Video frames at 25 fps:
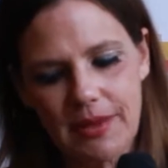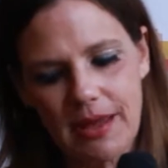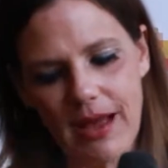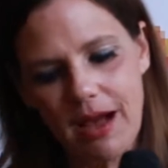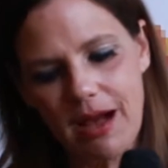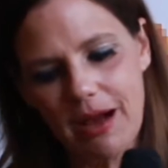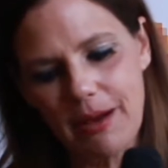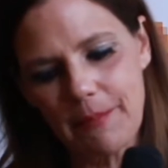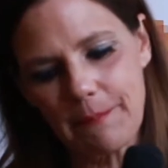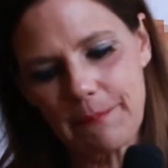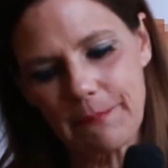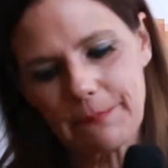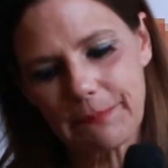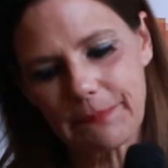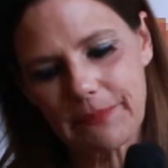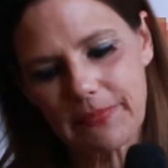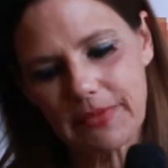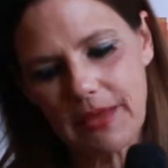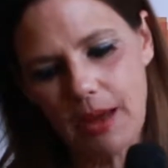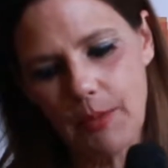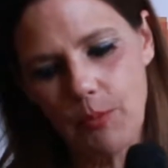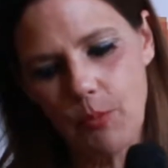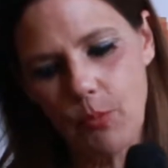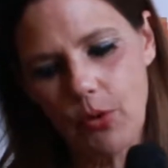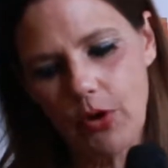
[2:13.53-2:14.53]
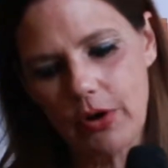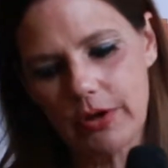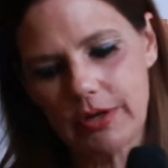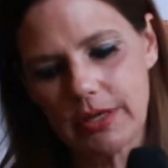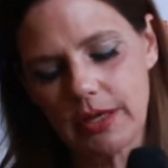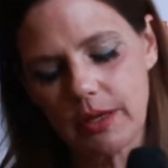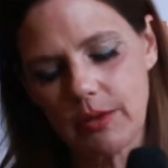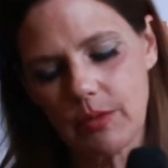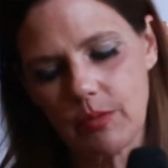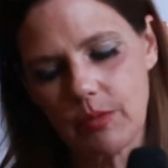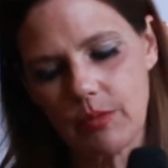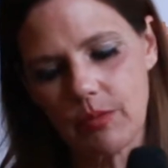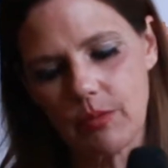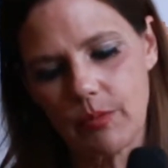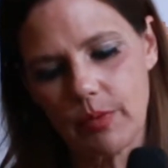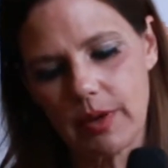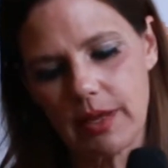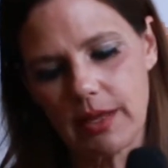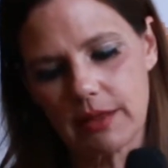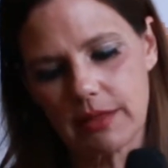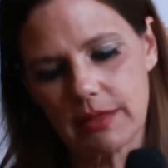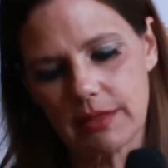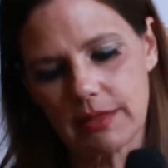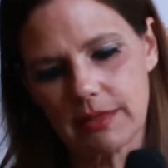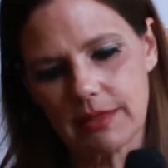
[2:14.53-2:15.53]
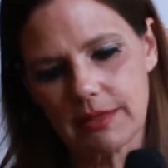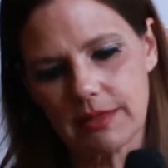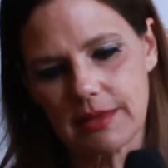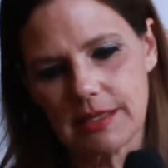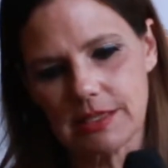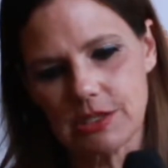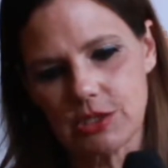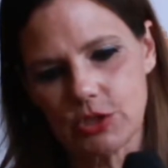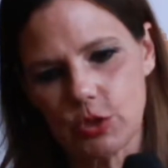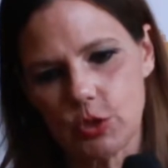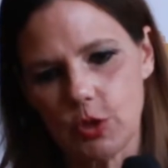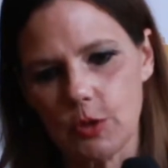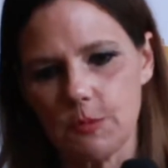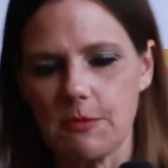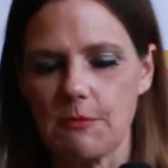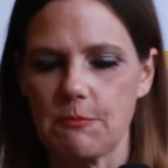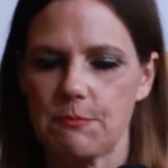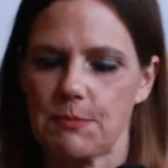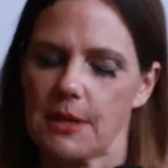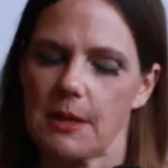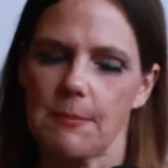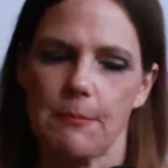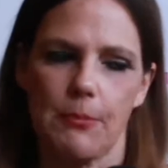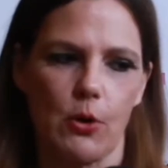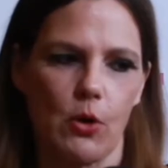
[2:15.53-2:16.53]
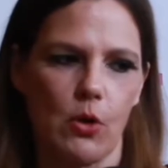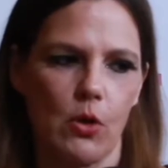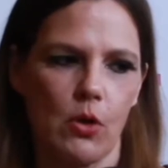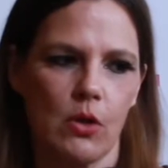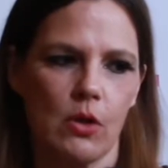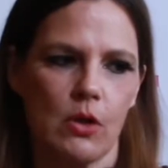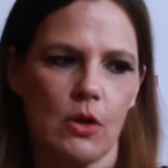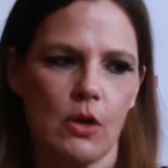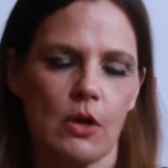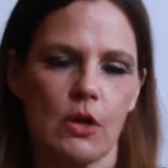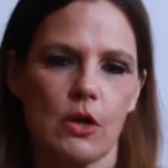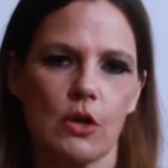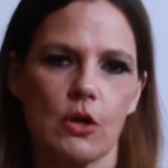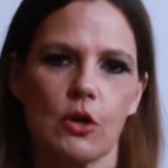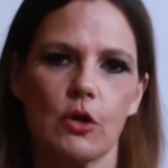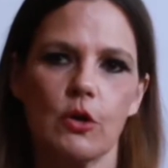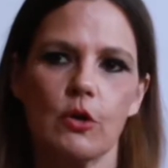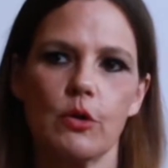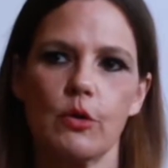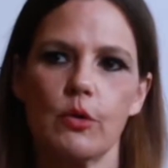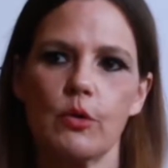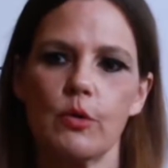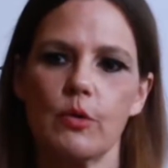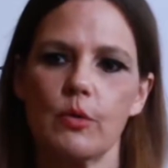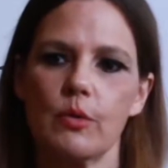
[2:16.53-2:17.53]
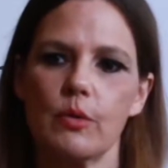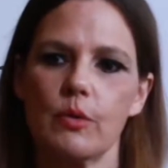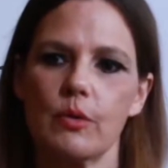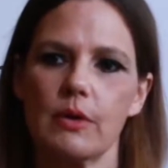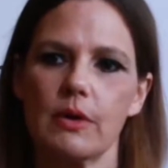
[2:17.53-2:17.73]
I'm working with this group of people who